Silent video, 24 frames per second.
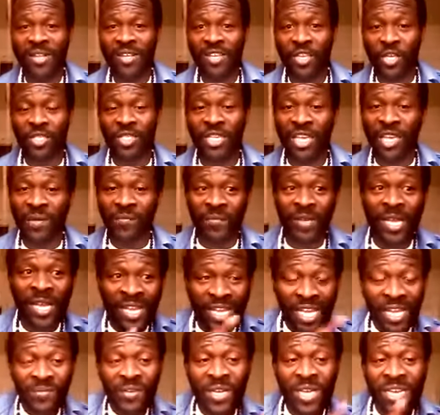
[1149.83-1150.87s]
You see,
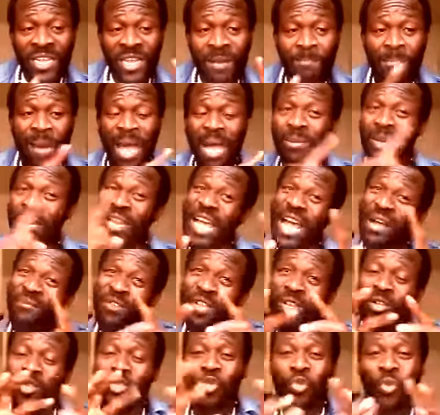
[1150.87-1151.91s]
even in their Bible, they
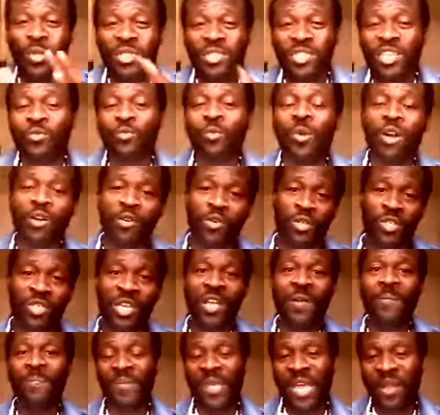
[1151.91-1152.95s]
have little twisted
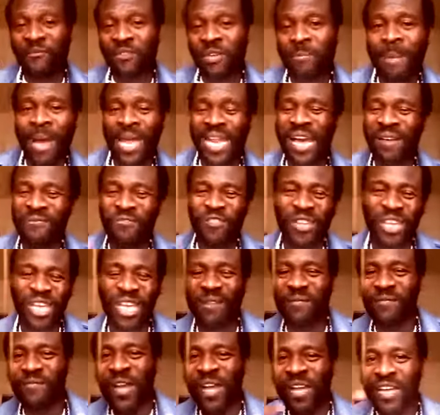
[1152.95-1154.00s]
words. Every man have to
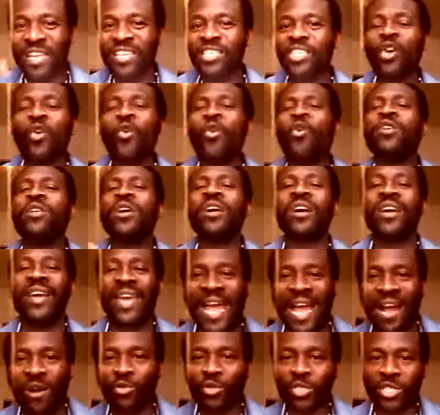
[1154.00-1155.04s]
give his own
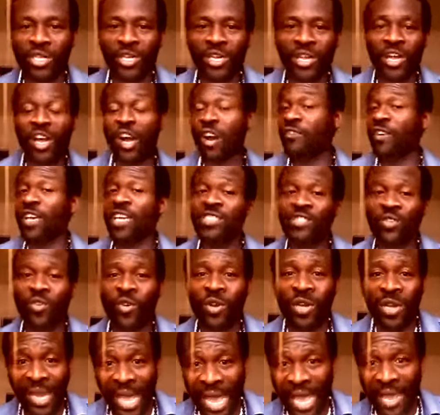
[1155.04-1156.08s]
account of his
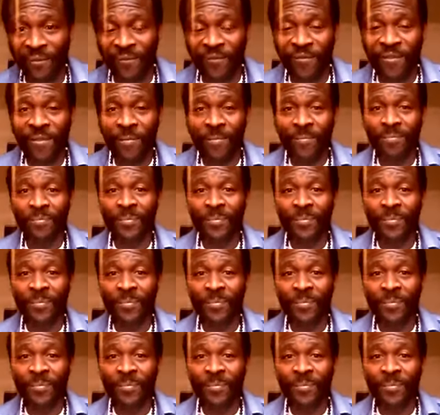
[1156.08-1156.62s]
own life.